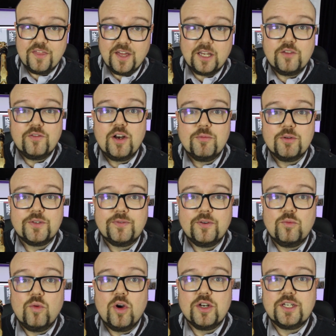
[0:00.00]
Thank you very much
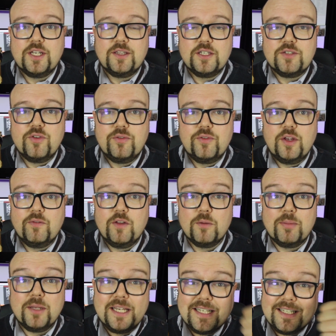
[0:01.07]
for watching this review
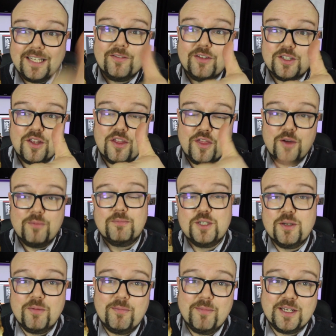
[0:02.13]
vlog. Please leave us a thumbs
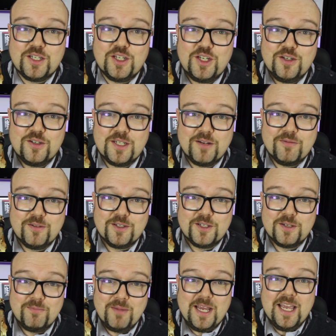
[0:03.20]
up. It makes a huge difference
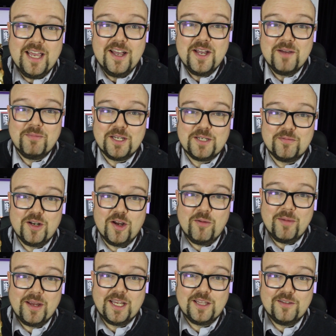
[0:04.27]
to me. Makes me know I'm
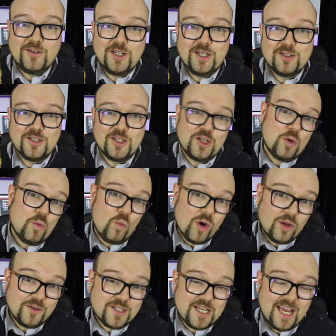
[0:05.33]
making the videos that you
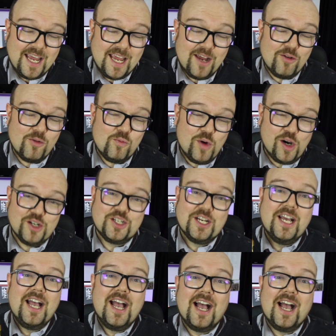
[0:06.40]
want to hear and watch.